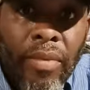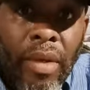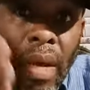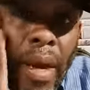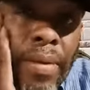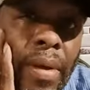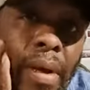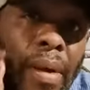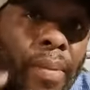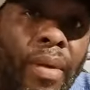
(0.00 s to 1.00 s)

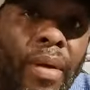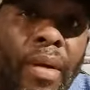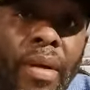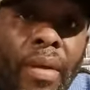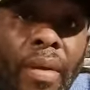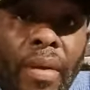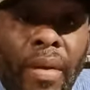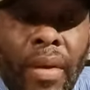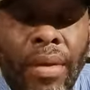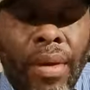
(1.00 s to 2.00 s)
And
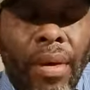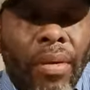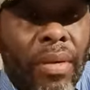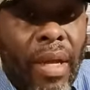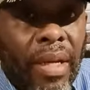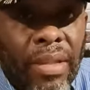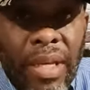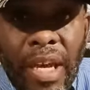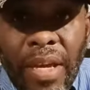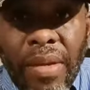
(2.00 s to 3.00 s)
so, like I
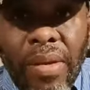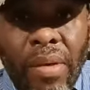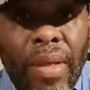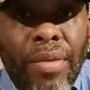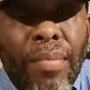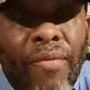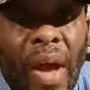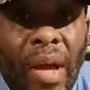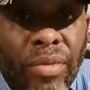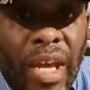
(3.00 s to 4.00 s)
said, you know, that's my
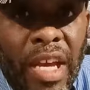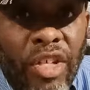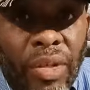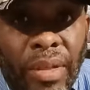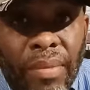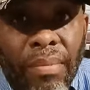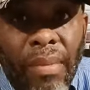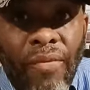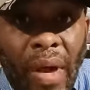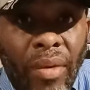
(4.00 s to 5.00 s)
foundation. My
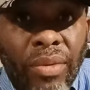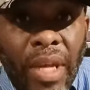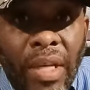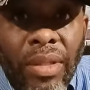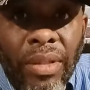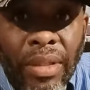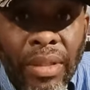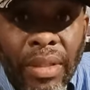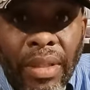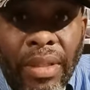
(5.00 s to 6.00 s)

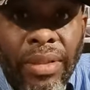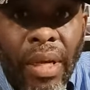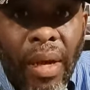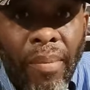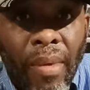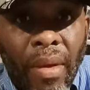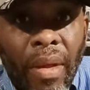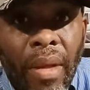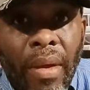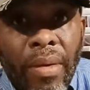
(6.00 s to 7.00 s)
foundation is,
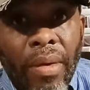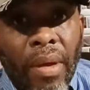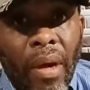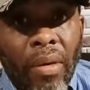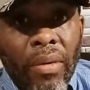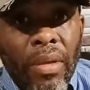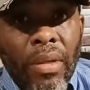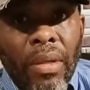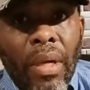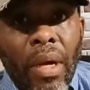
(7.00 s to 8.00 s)
you know,
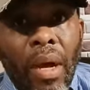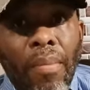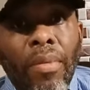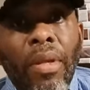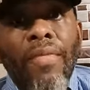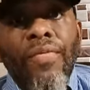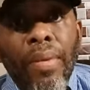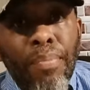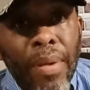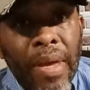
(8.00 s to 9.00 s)

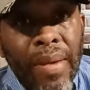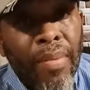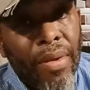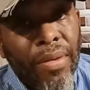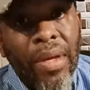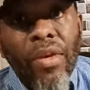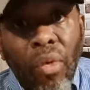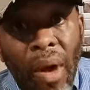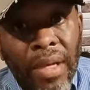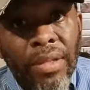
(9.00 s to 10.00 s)
uplifting people is in
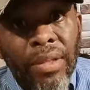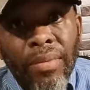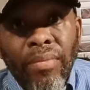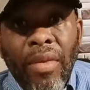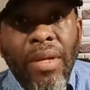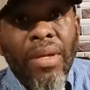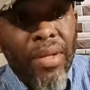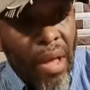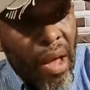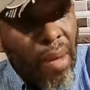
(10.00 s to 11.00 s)
Christ, and
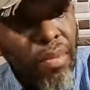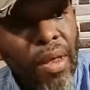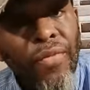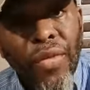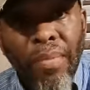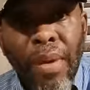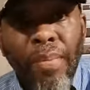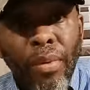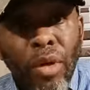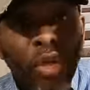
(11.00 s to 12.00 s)
is uplifting
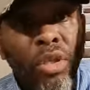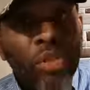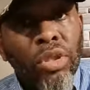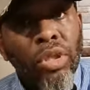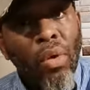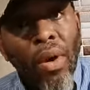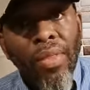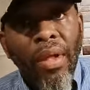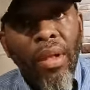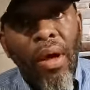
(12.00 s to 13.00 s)
people, showing
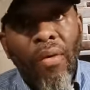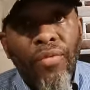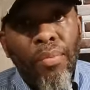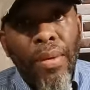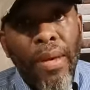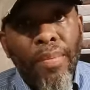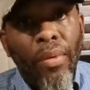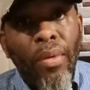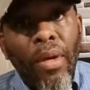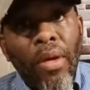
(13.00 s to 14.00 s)
the love to
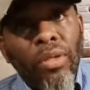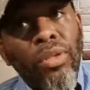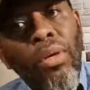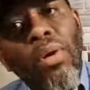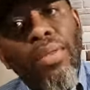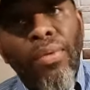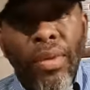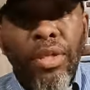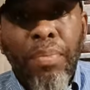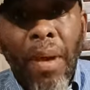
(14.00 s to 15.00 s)
people, showing the
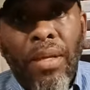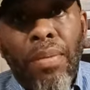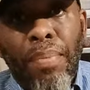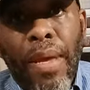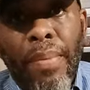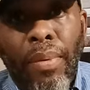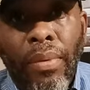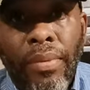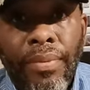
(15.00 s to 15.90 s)
respect to people.